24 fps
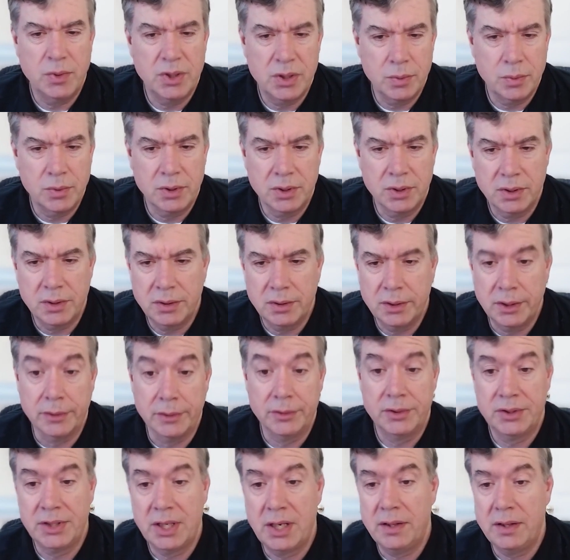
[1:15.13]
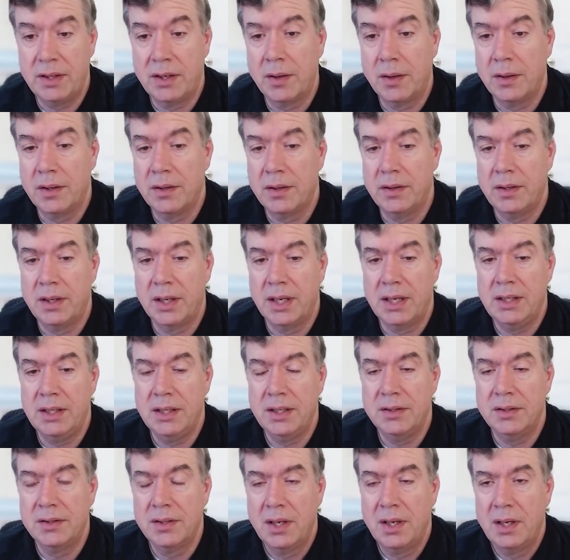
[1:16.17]
which were state of the art in the
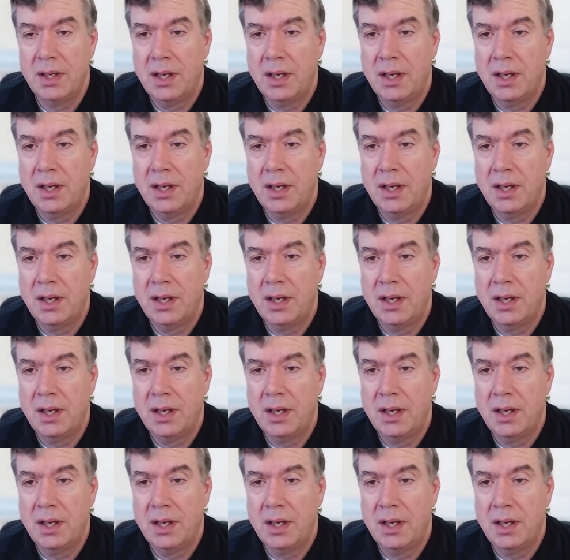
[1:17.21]
90s,